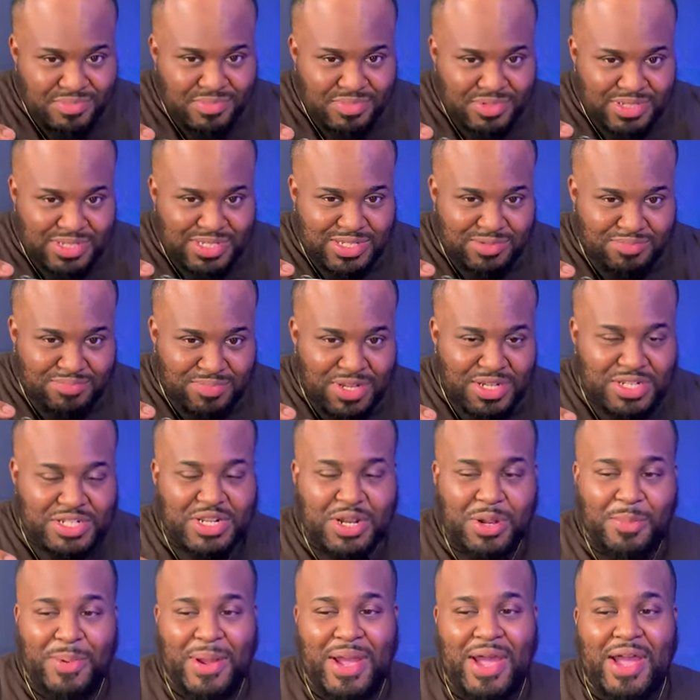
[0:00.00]
smidge
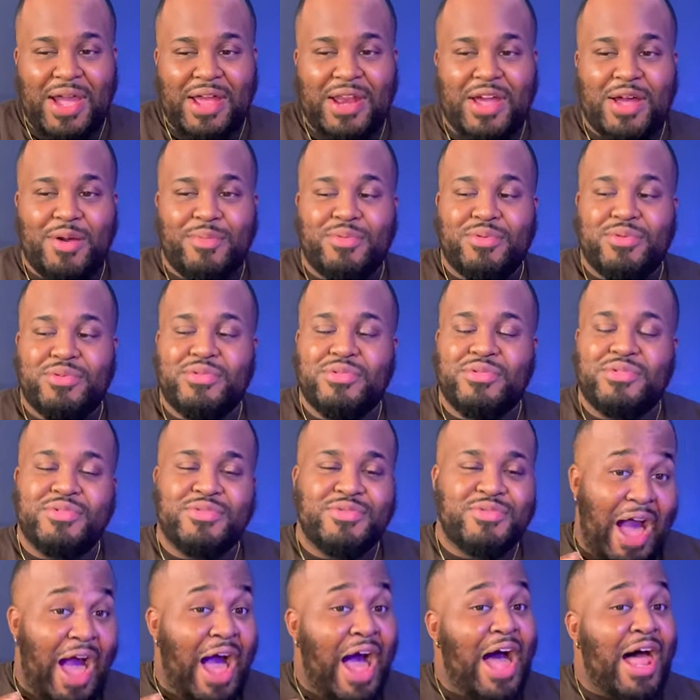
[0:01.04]
of pineapple.
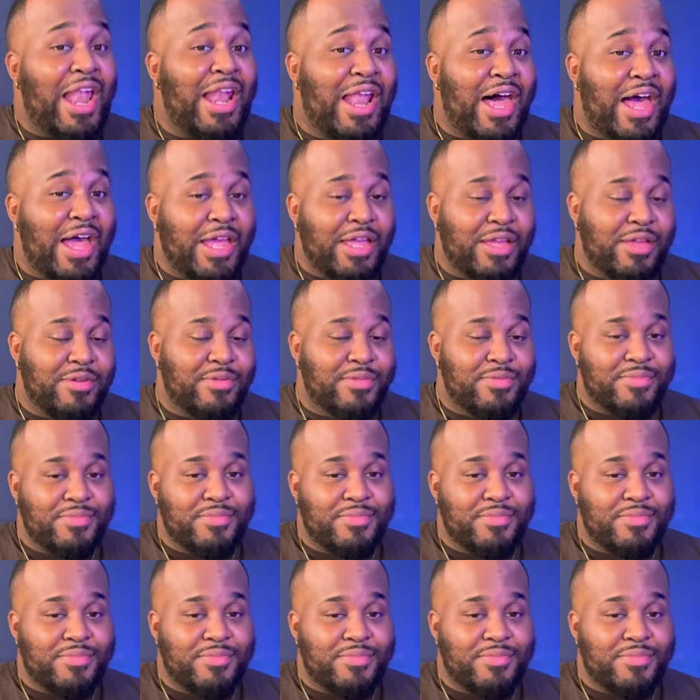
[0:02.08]
I like it.